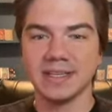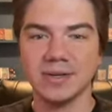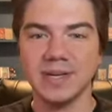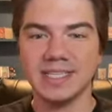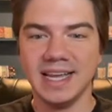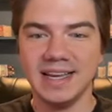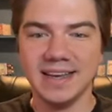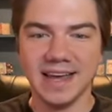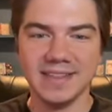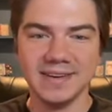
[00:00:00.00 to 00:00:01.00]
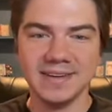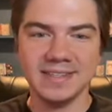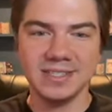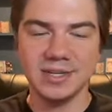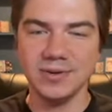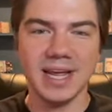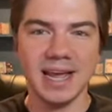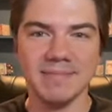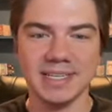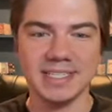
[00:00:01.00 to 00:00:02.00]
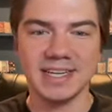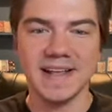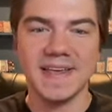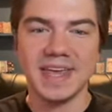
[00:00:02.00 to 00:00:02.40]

So it's another two damage.